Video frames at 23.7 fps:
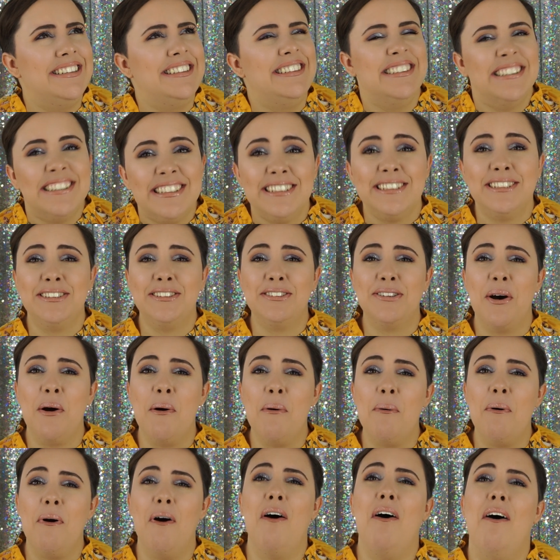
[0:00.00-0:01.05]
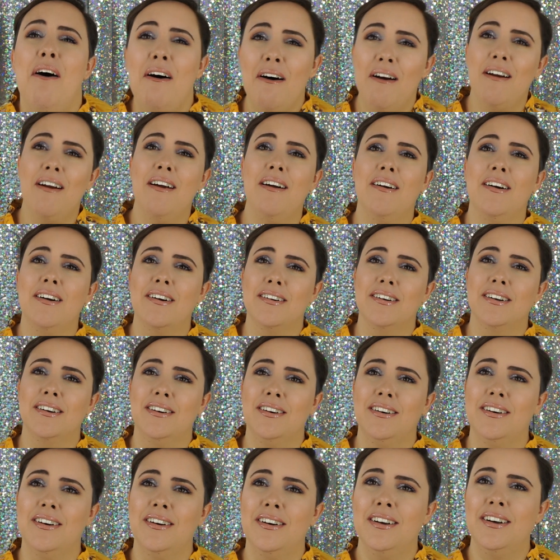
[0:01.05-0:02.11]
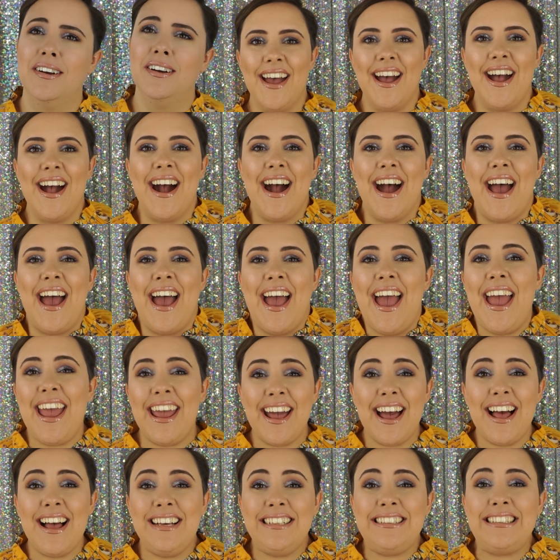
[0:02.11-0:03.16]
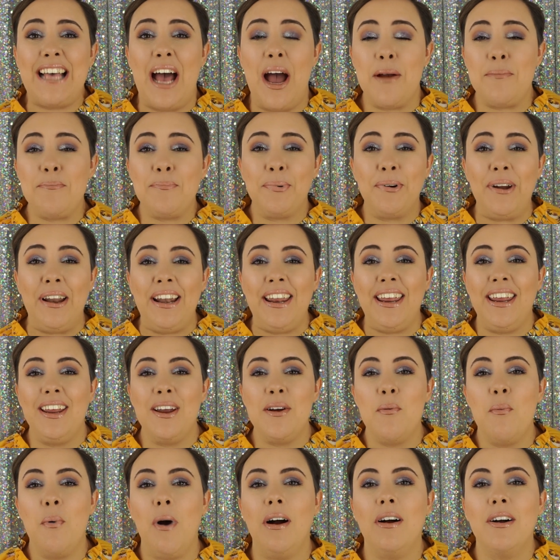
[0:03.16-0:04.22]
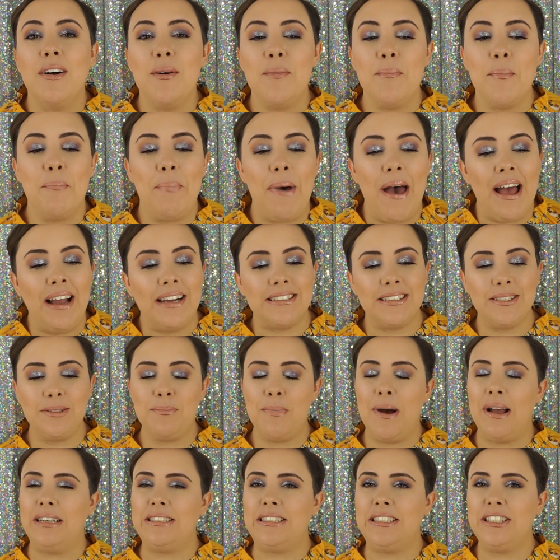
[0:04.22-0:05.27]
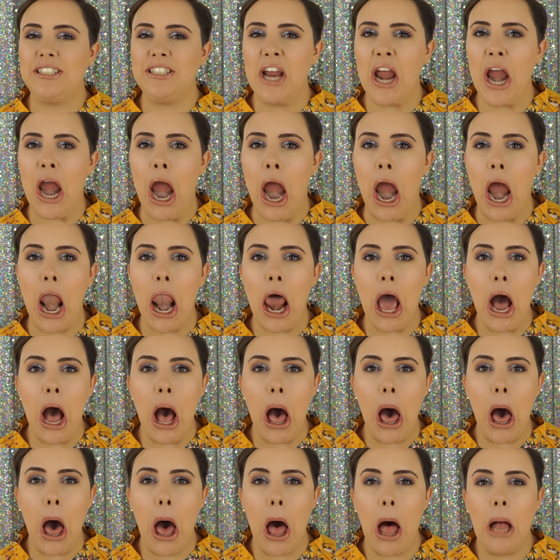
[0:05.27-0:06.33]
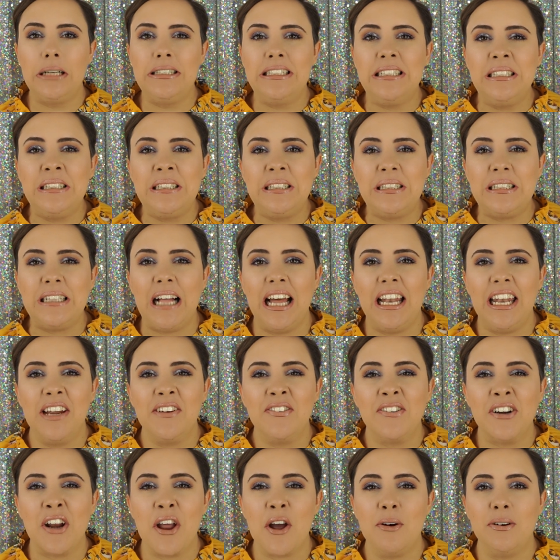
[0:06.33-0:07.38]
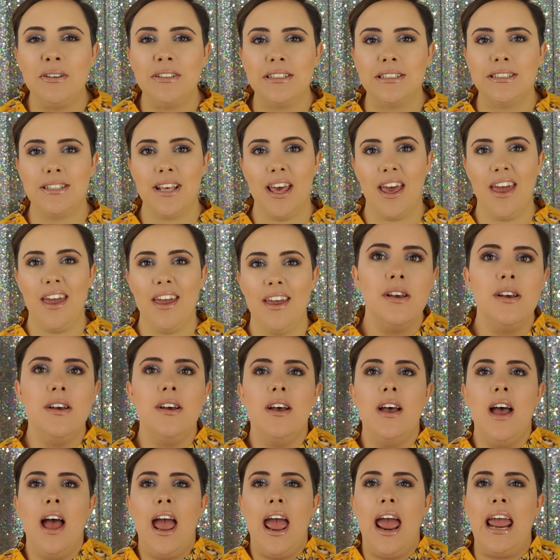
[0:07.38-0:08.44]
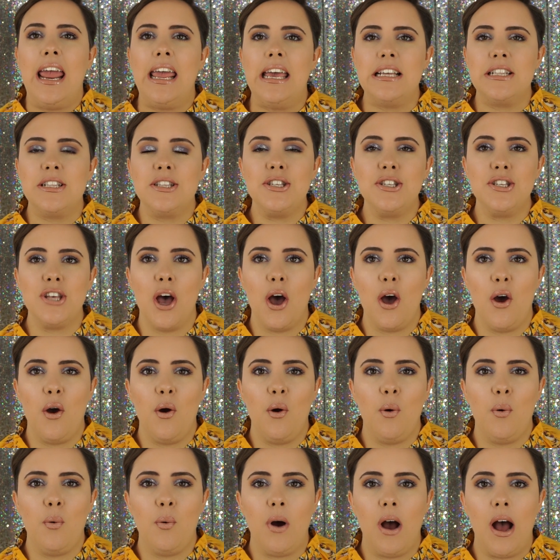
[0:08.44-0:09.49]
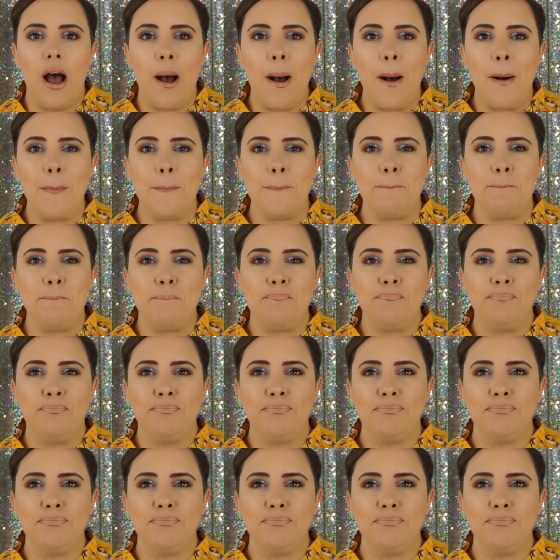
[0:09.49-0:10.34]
This is so hard. Hey guys, I'm Brittany. Welcome back to my channel. I never know what to say. And so, and